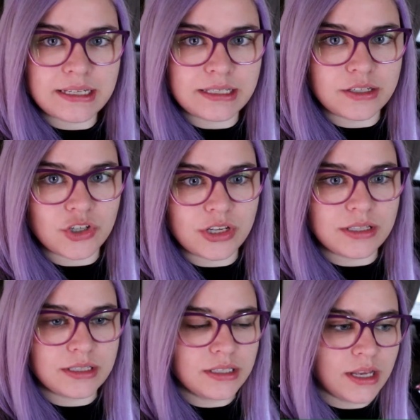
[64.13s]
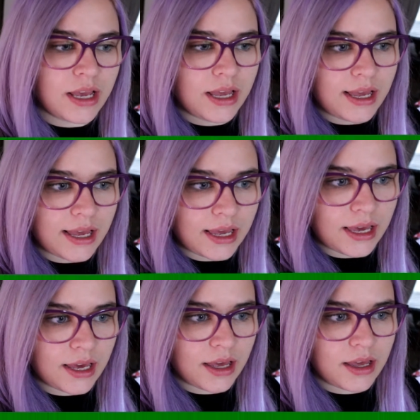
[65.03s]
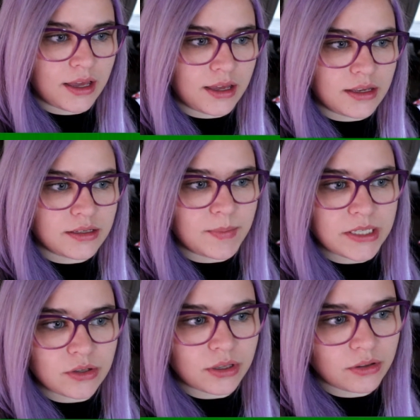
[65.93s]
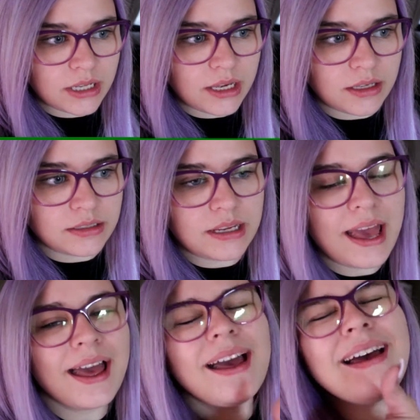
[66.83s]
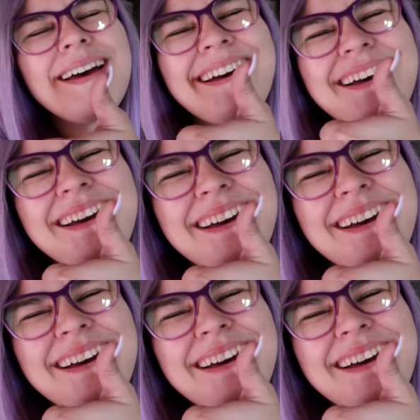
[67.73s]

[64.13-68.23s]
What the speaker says: decisions and mental illness. Yeah!